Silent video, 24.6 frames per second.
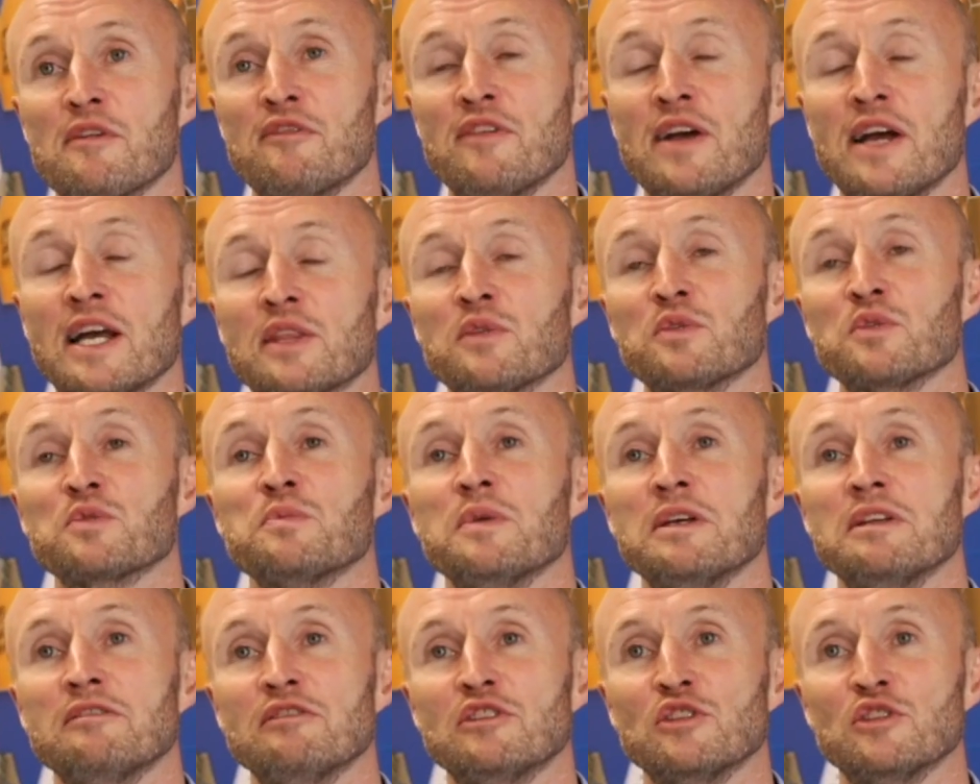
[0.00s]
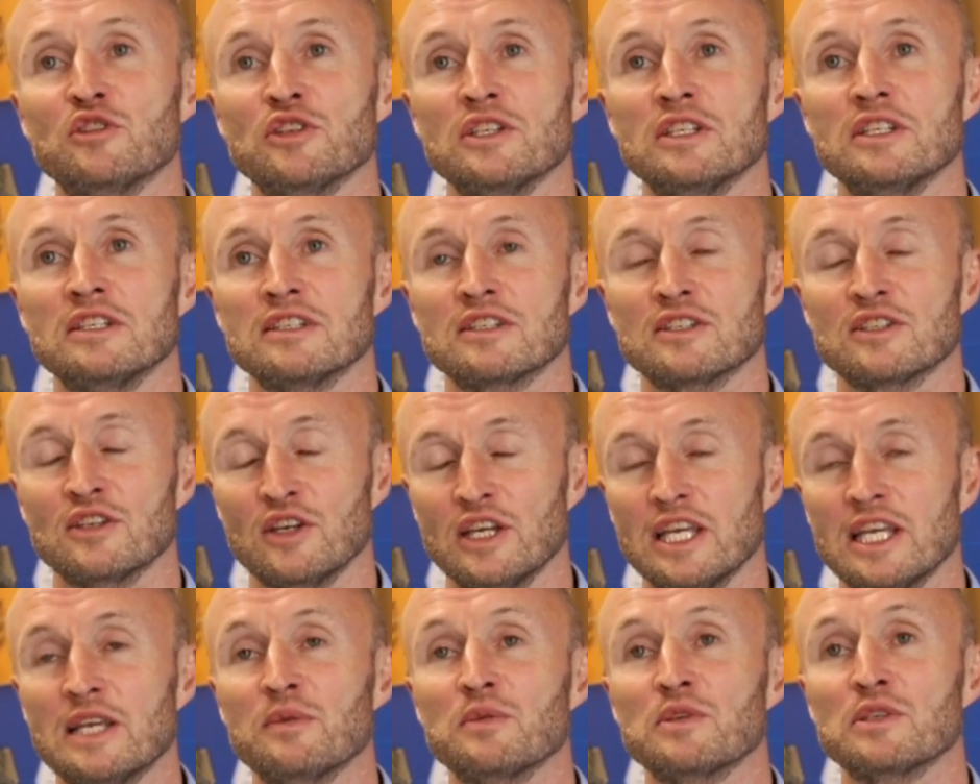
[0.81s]
father was made redundant, so he
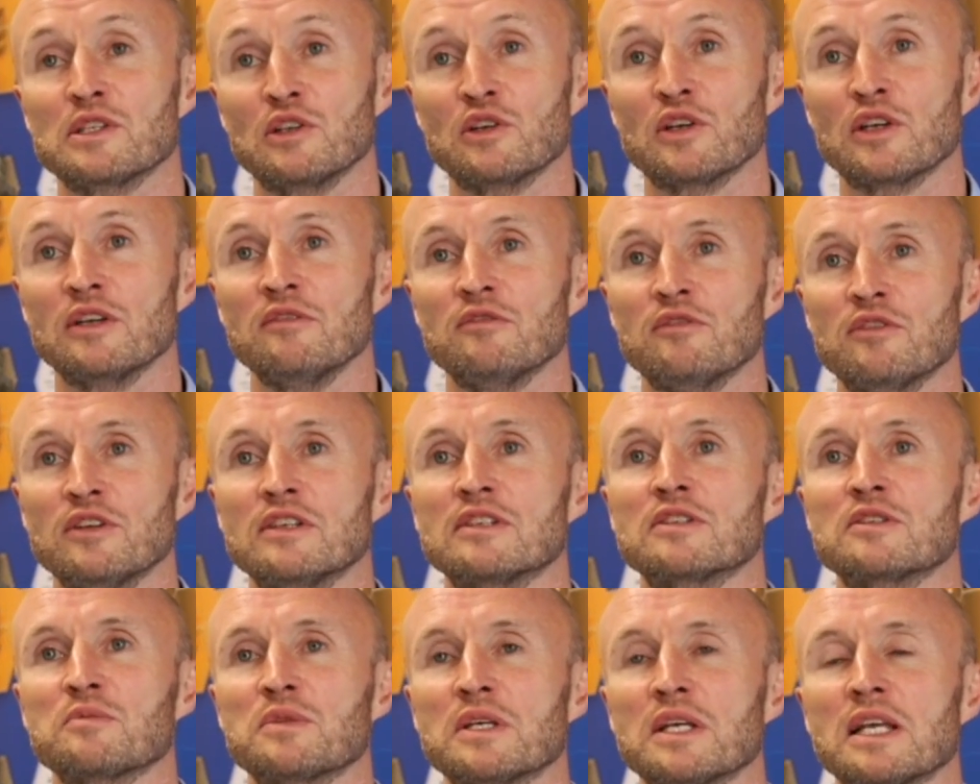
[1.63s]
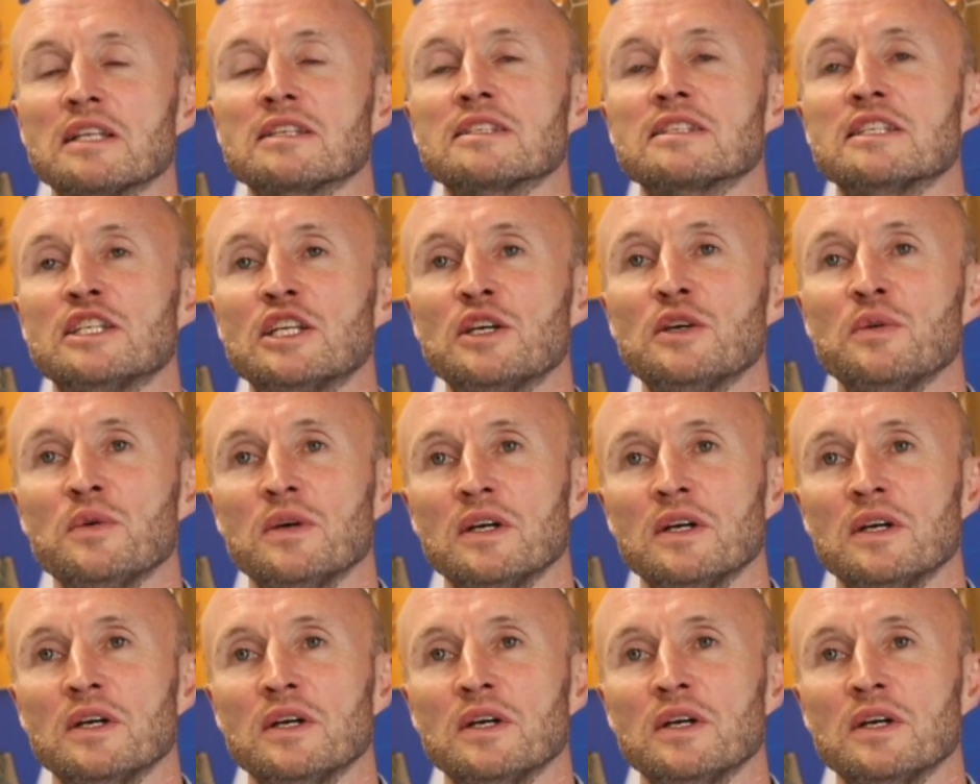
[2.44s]
was looking for something else to do.